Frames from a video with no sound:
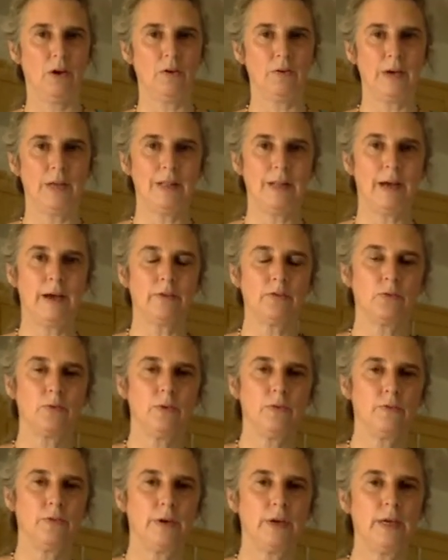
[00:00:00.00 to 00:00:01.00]
All right, last
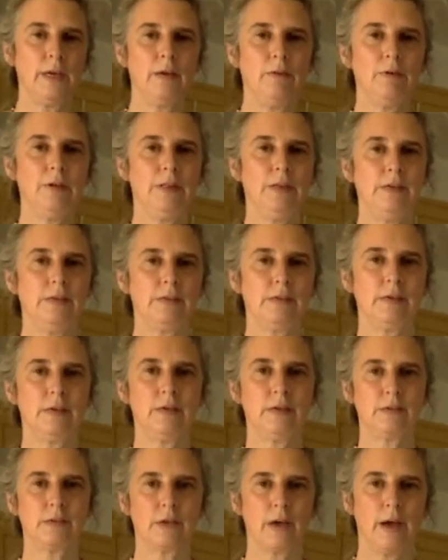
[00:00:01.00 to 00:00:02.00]
one for heat releasing
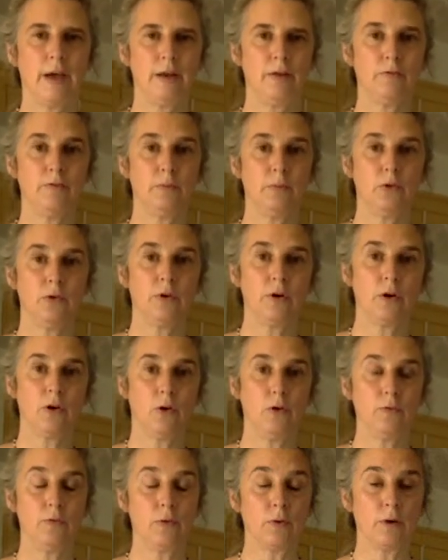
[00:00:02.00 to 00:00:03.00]
is kind of more
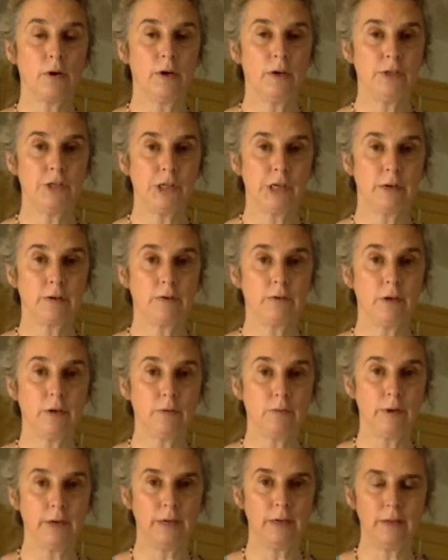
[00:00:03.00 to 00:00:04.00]
overall general,
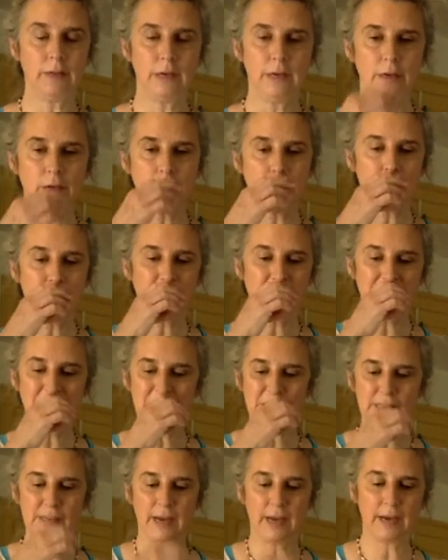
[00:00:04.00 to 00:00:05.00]
regulating the
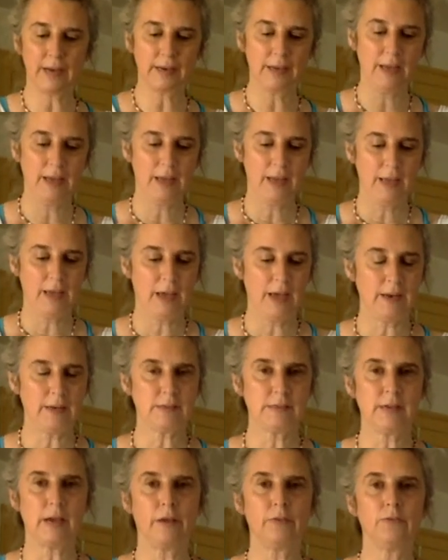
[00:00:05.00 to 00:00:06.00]
thermostat. And it
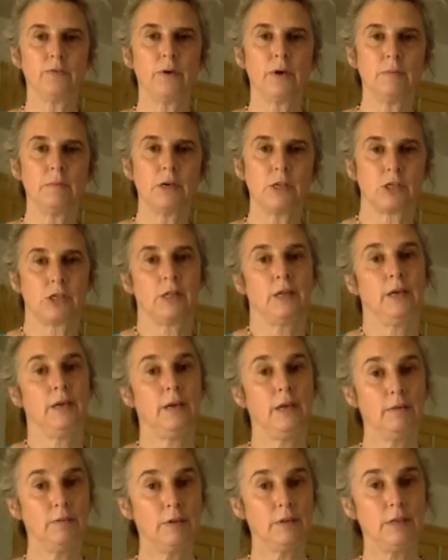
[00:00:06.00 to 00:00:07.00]
sounds very much like
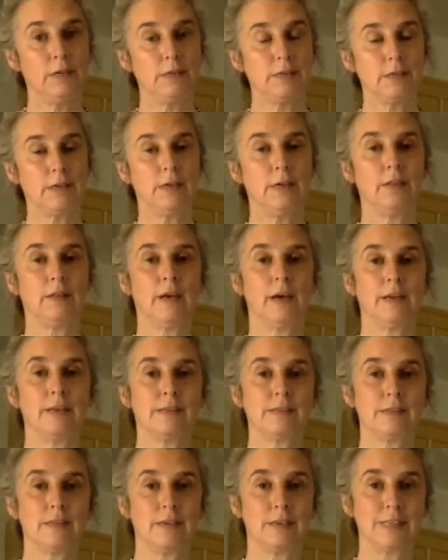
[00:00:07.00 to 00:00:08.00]
heat releasing in that
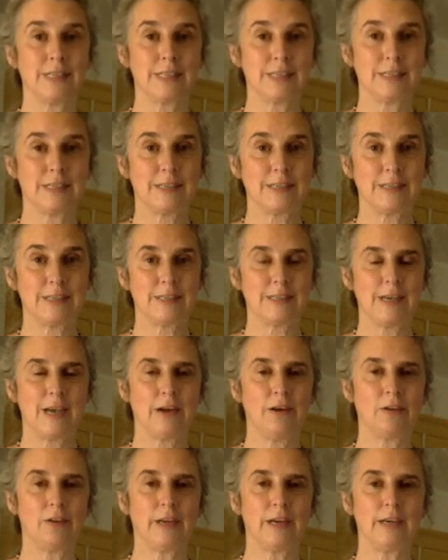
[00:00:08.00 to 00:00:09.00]
it's the
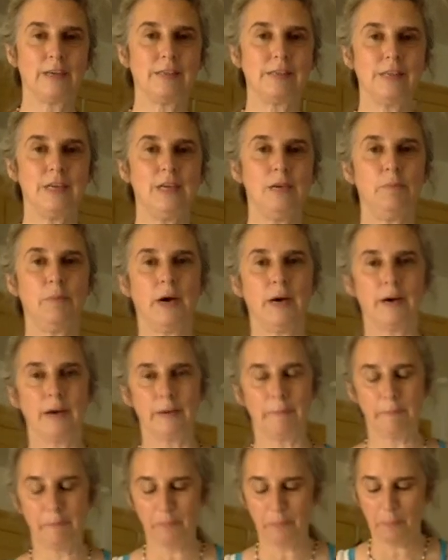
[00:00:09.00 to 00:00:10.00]
sound like a teapot.
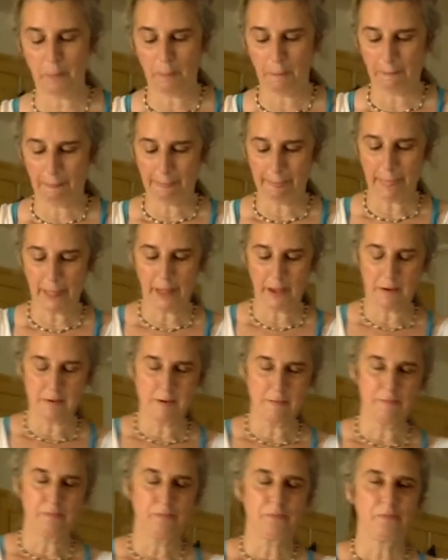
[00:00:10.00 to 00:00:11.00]

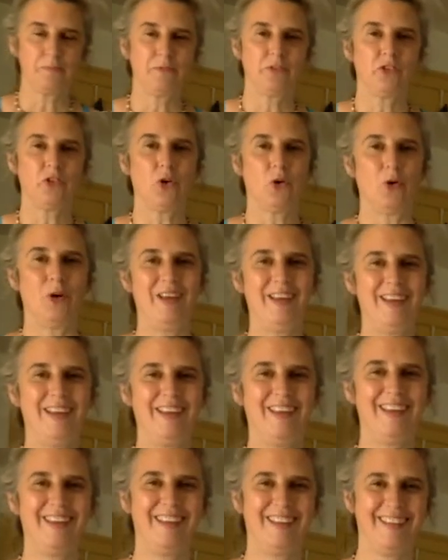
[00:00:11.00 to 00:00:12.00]
So
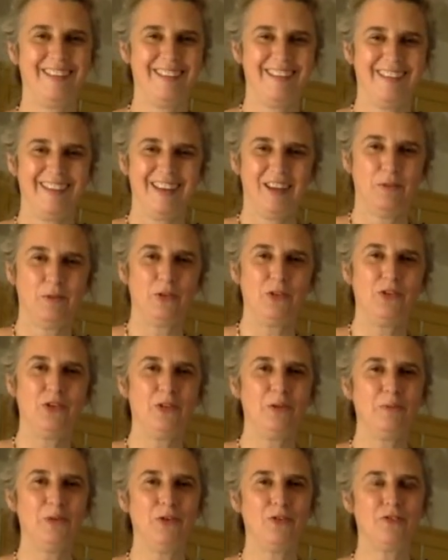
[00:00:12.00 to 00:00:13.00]
we'll do
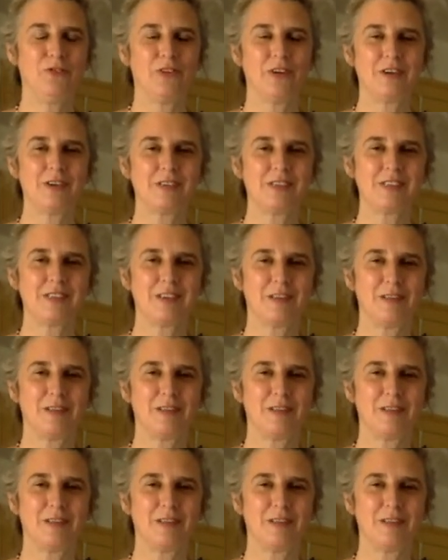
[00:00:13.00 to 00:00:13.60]
the move first.